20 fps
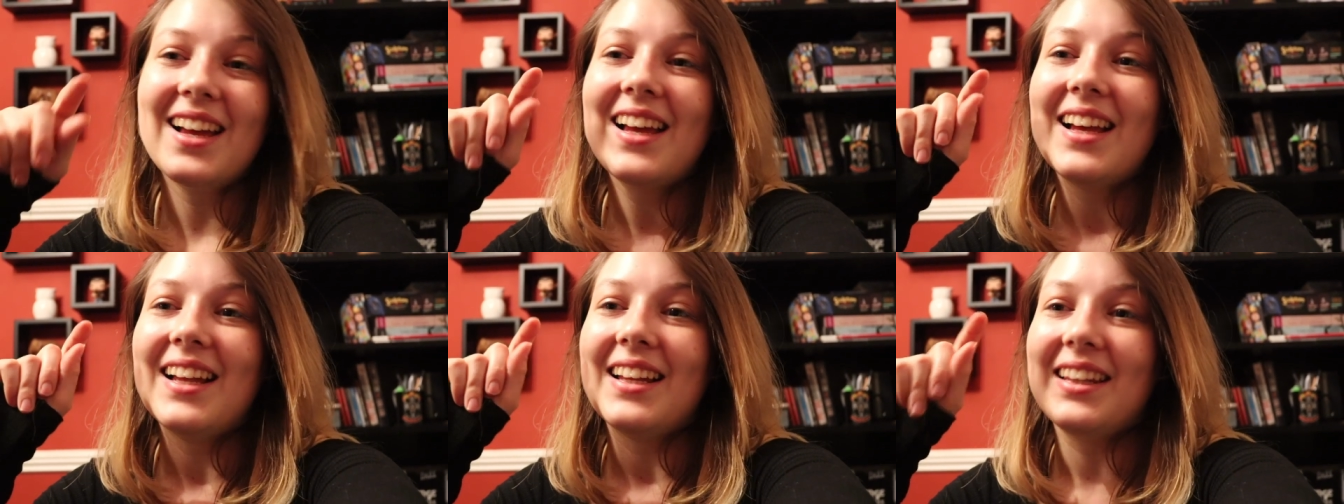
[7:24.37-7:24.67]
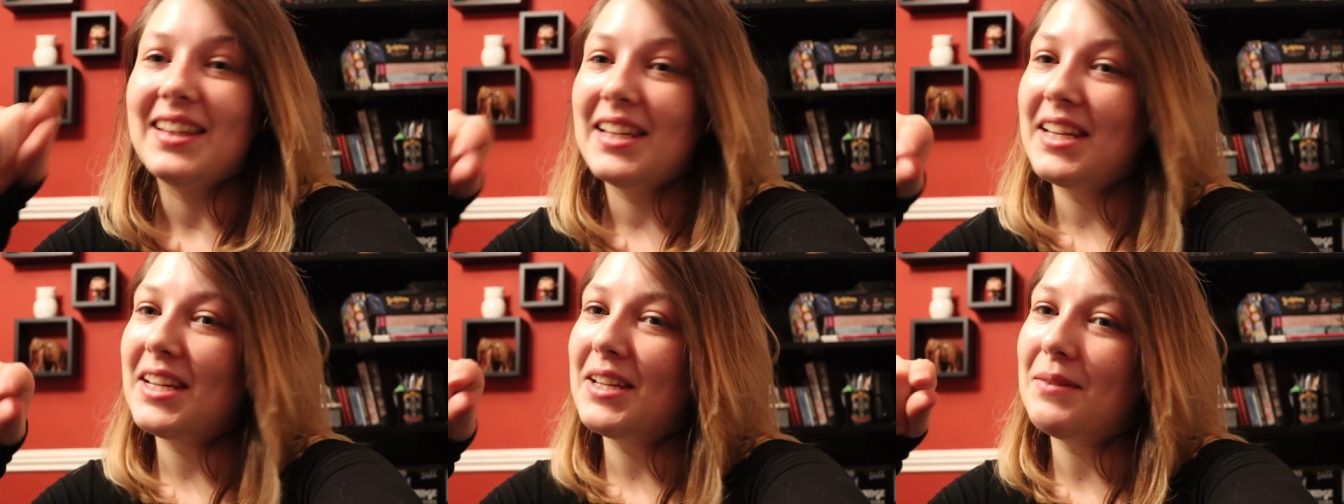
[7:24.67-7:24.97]

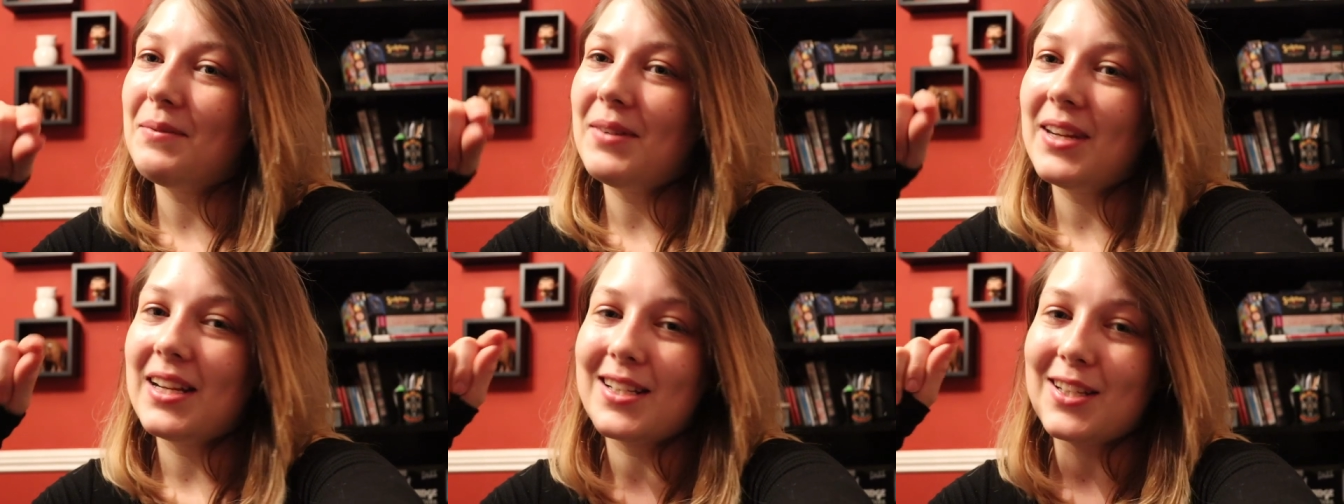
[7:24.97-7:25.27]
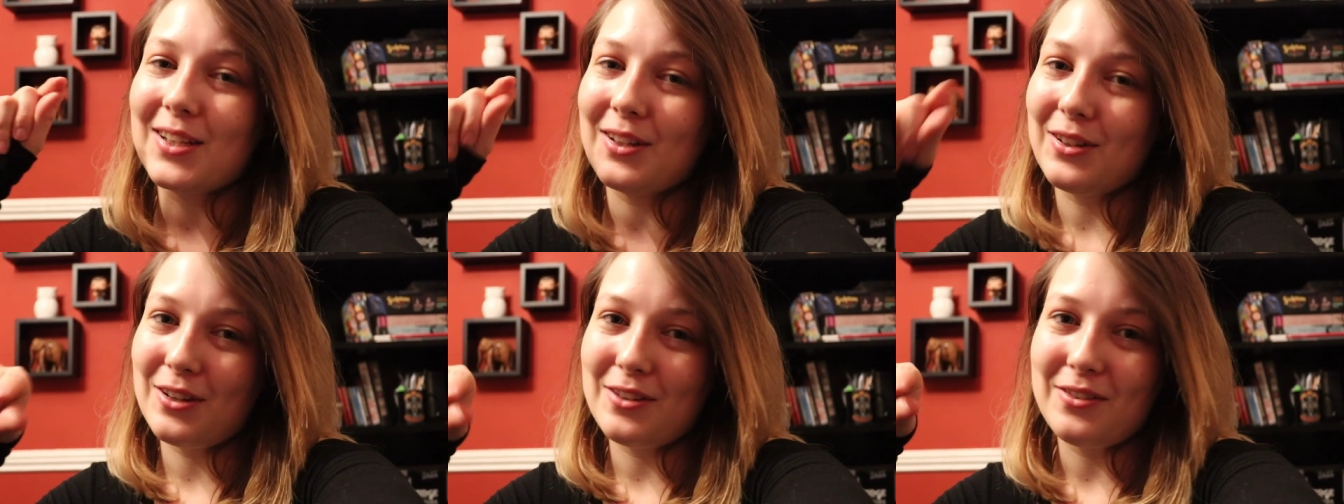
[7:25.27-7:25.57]
Liam
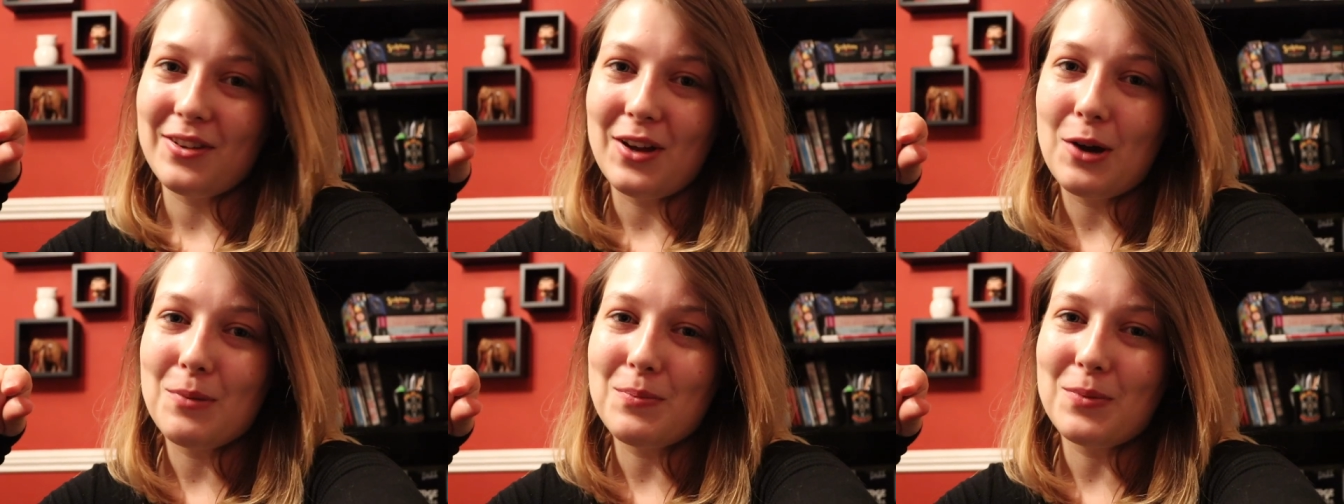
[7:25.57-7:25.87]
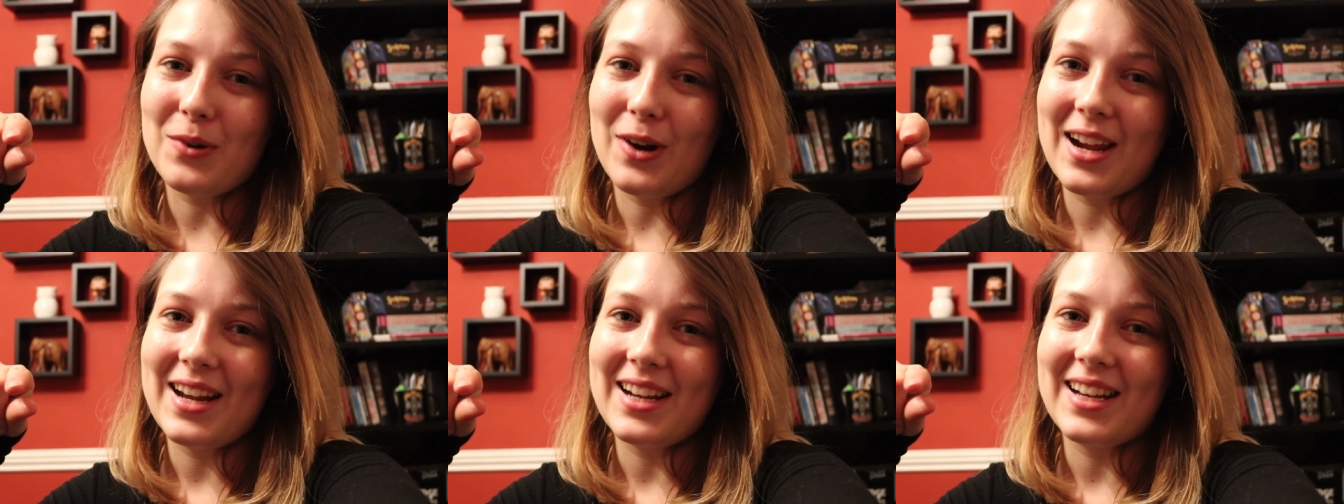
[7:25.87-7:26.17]
needs a lot of
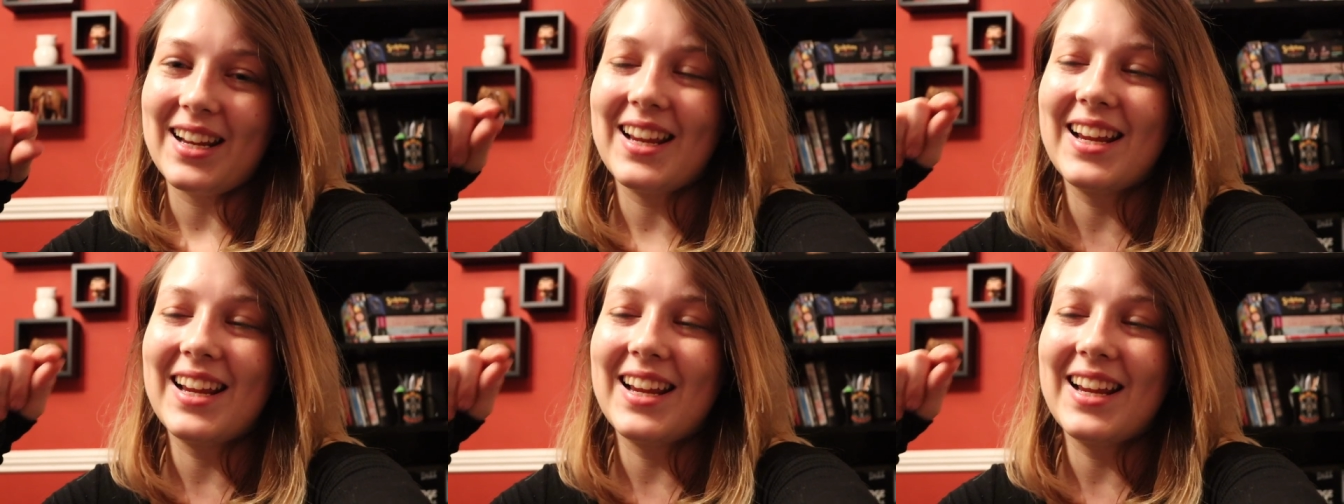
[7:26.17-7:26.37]
help writing